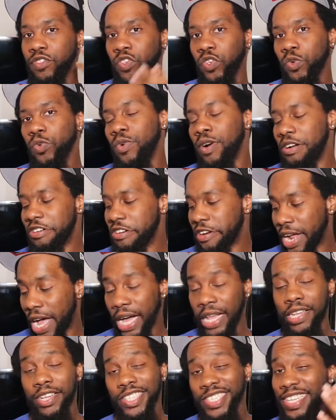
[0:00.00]
two hundred
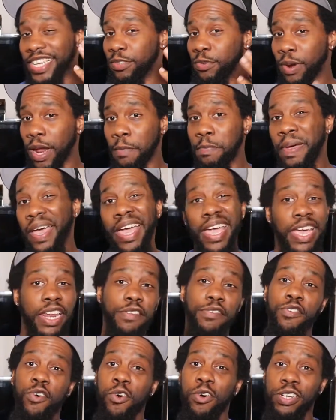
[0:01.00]
dollars. That's what I paid,
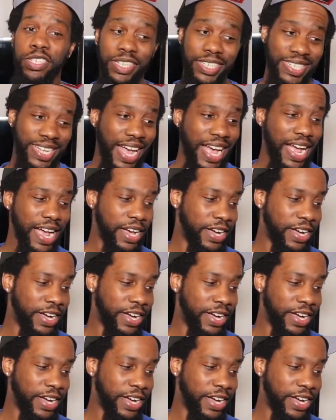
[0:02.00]
of course, because I